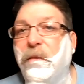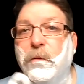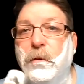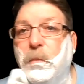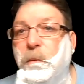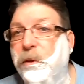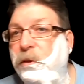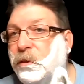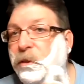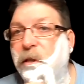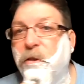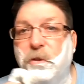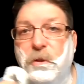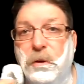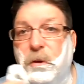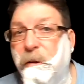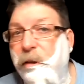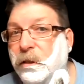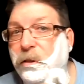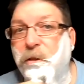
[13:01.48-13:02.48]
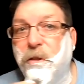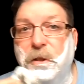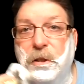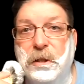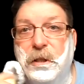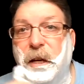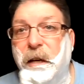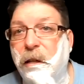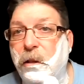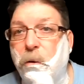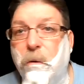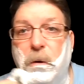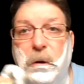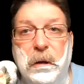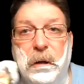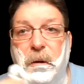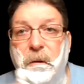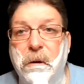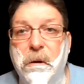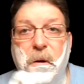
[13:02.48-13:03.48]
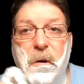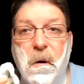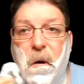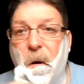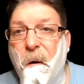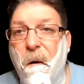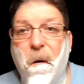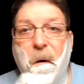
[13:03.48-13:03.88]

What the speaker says: flavored with essential oils, just add the oil.